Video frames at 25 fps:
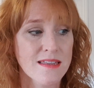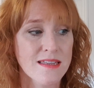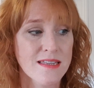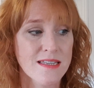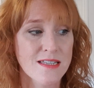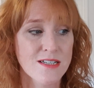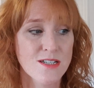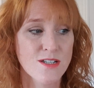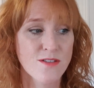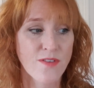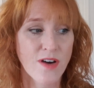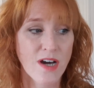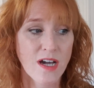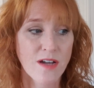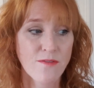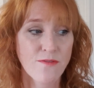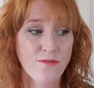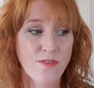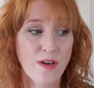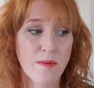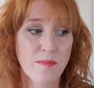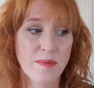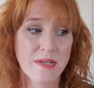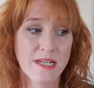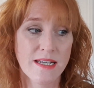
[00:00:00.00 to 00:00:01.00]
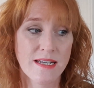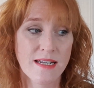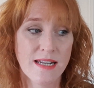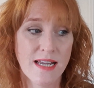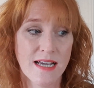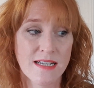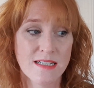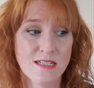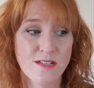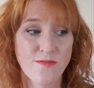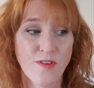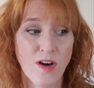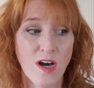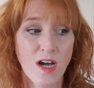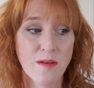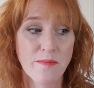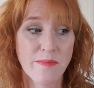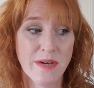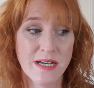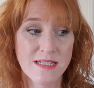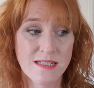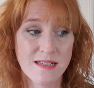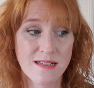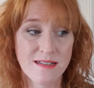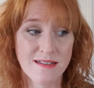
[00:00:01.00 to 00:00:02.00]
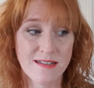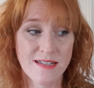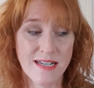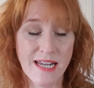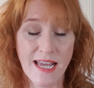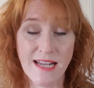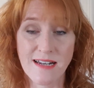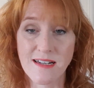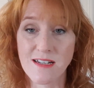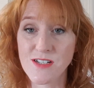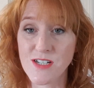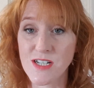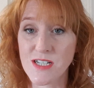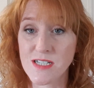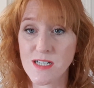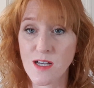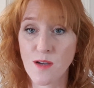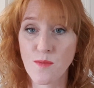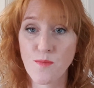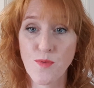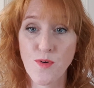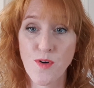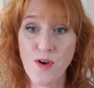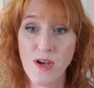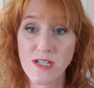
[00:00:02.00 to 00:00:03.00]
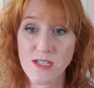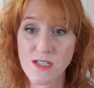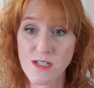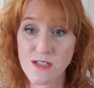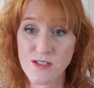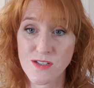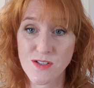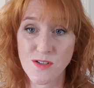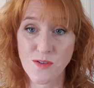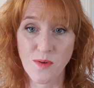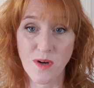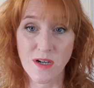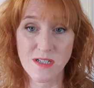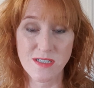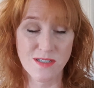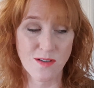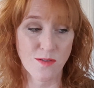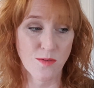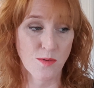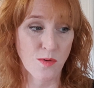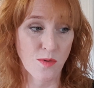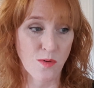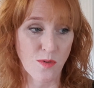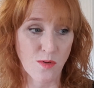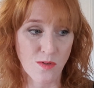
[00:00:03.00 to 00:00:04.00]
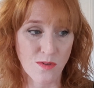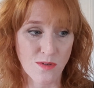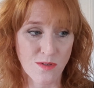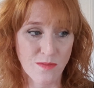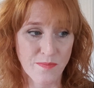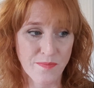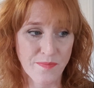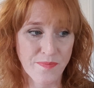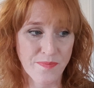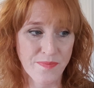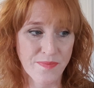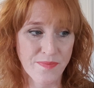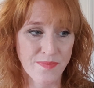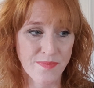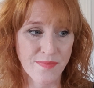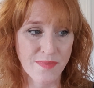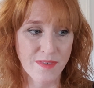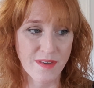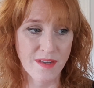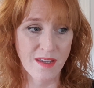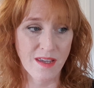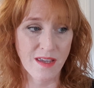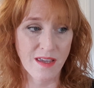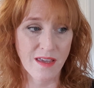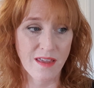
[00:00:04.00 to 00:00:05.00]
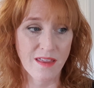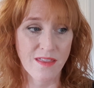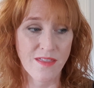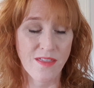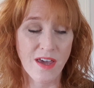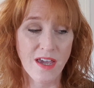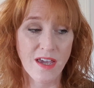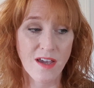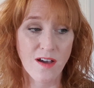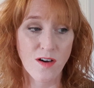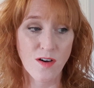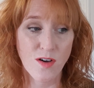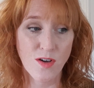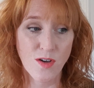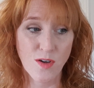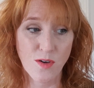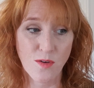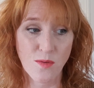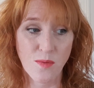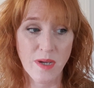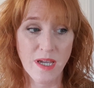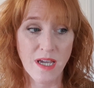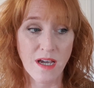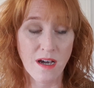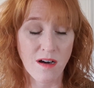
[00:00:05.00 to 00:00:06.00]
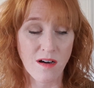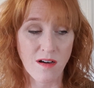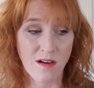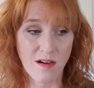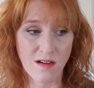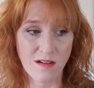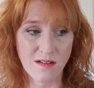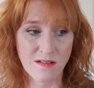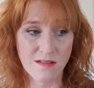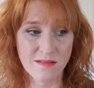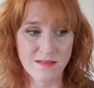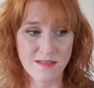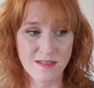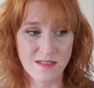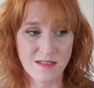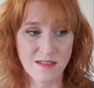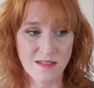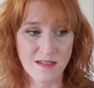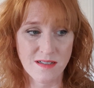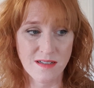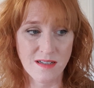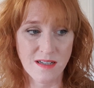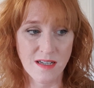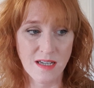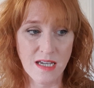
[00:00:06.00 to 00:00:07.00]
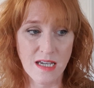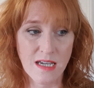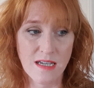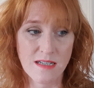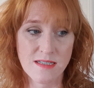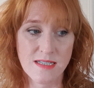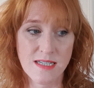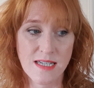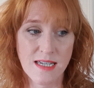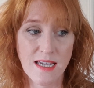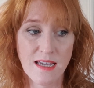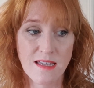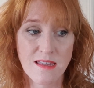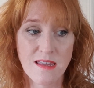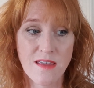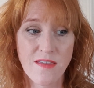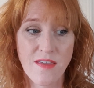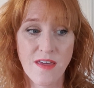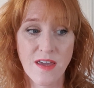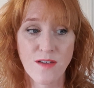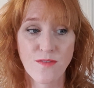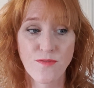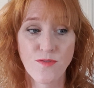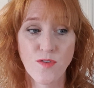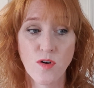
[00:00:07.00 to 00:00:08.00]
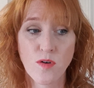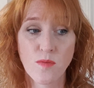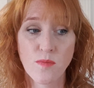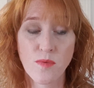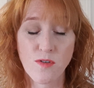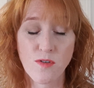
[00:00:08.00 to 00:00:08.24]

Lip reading: the divine feminine and divine masculine energies are precious to us all. They are who we are. Together they form